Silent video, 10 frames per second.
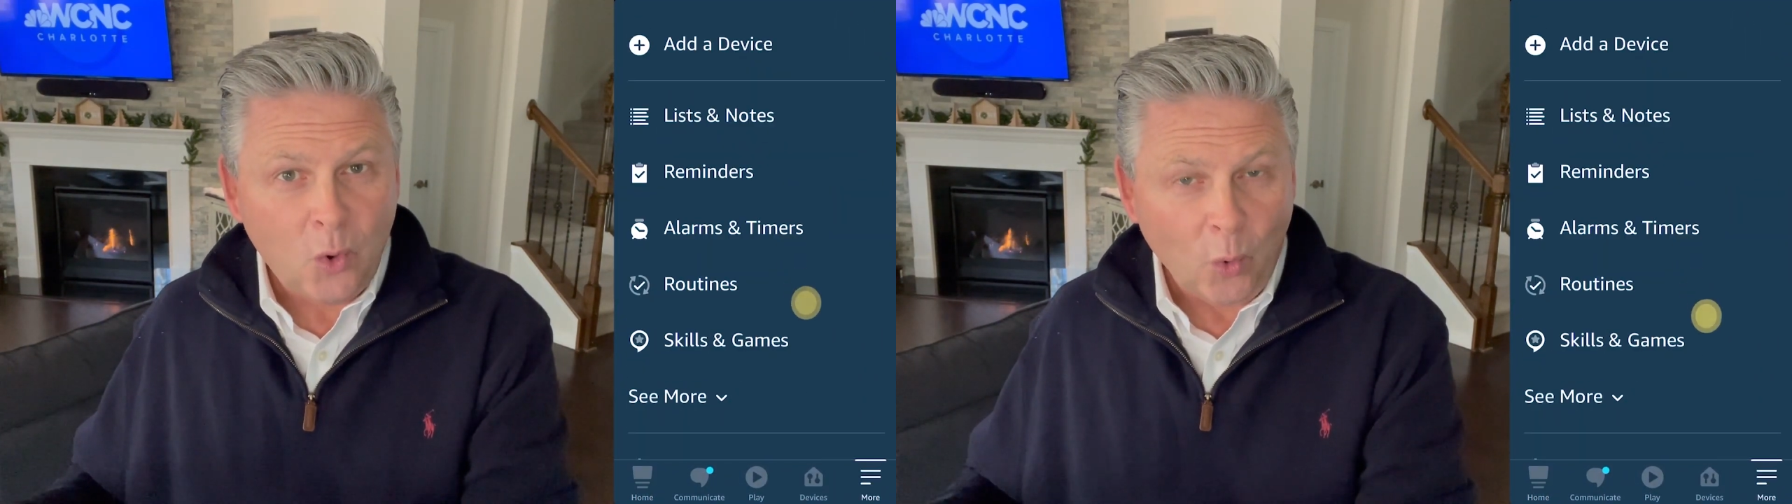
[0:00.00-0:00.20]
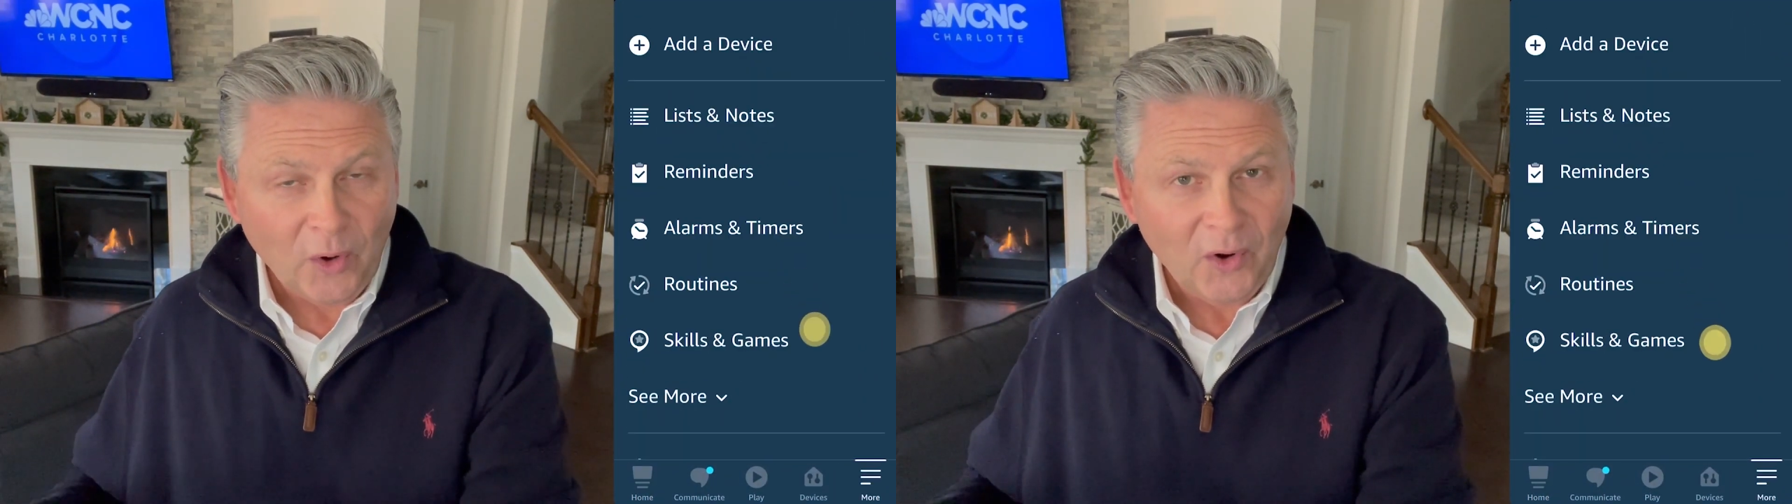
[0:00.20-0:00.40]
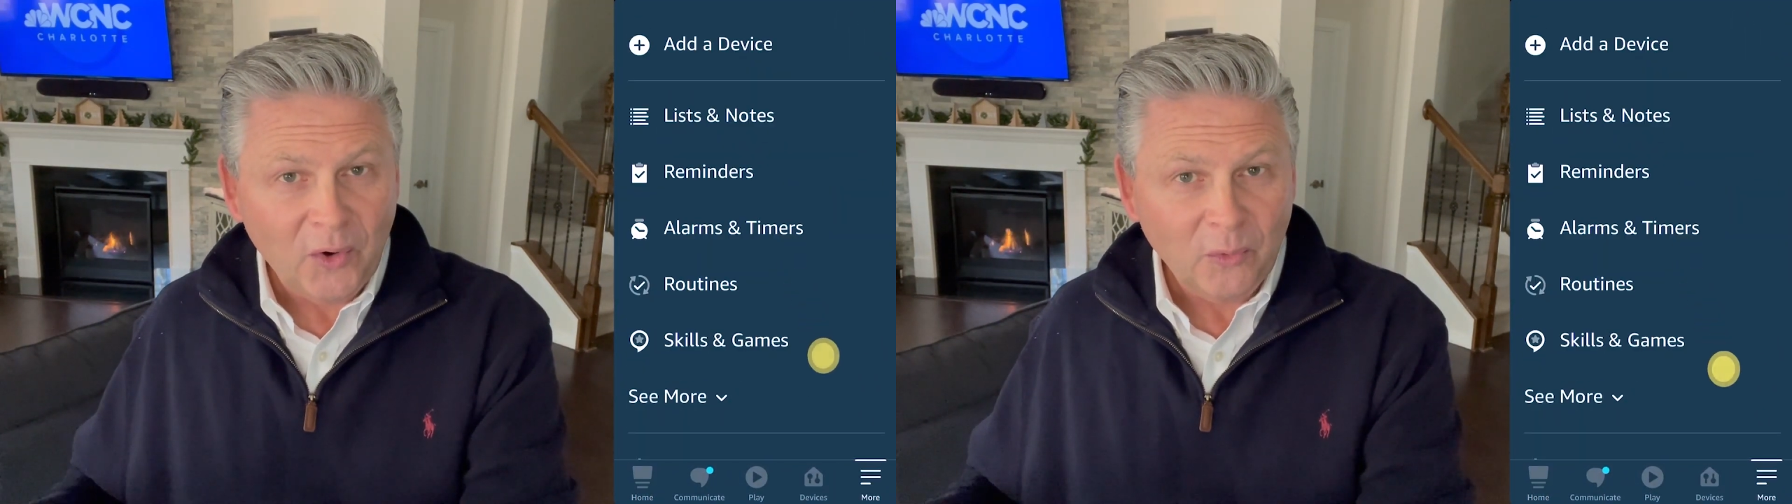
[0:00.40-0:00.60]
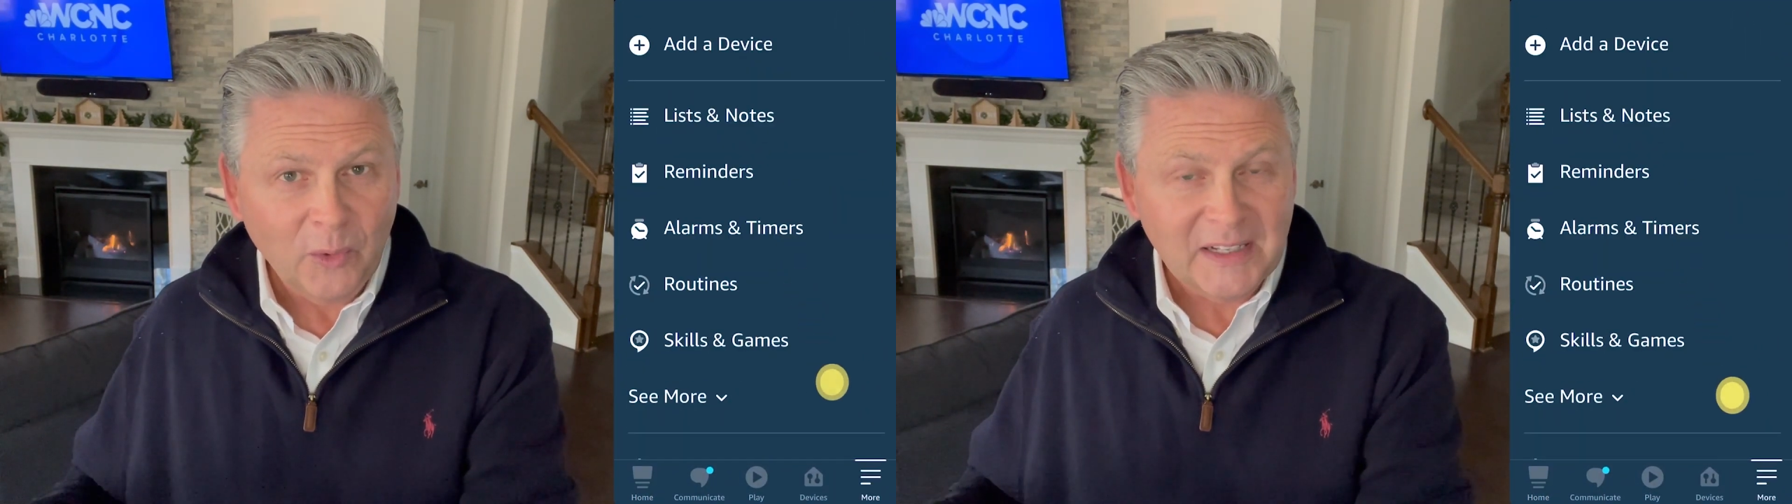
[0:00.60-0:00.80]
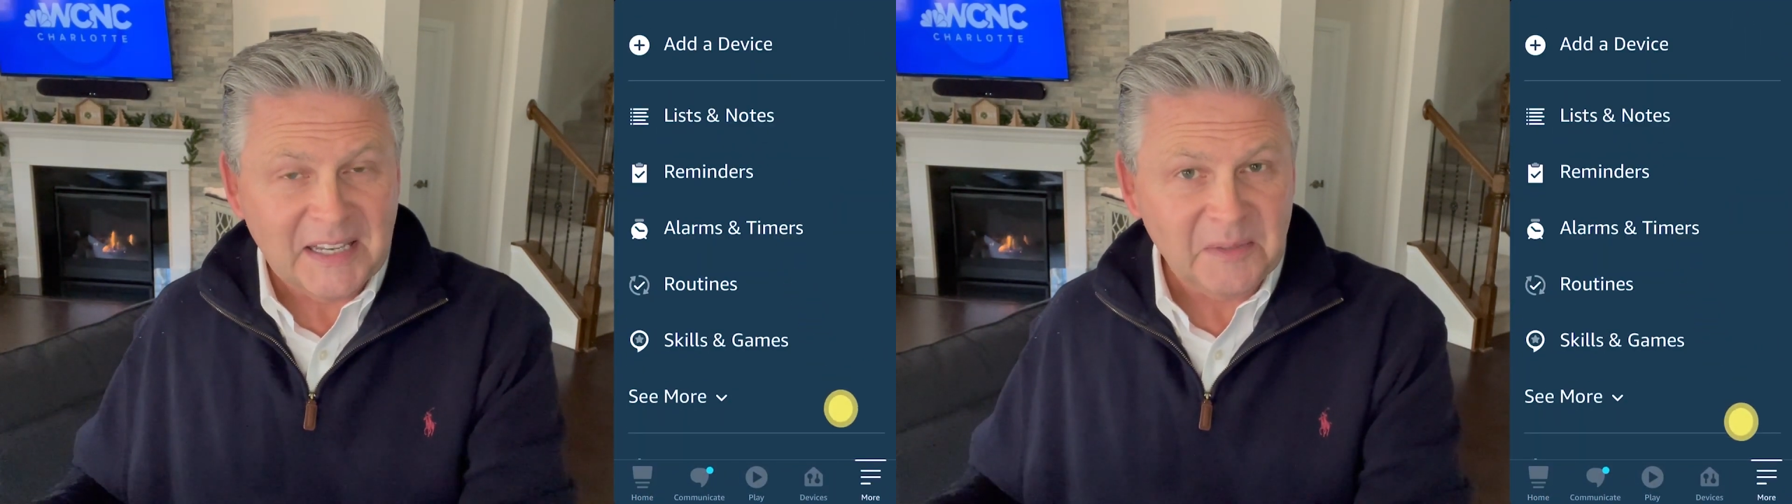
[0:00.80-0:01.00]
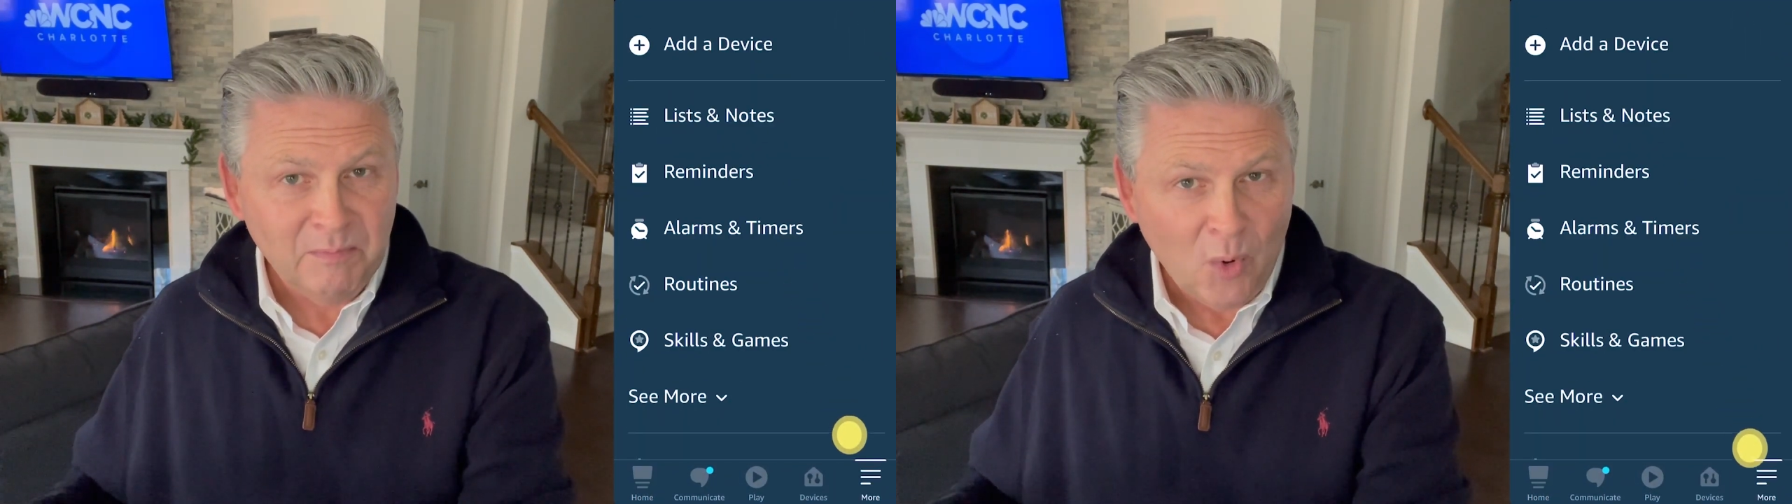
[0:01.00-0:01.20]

corner where it says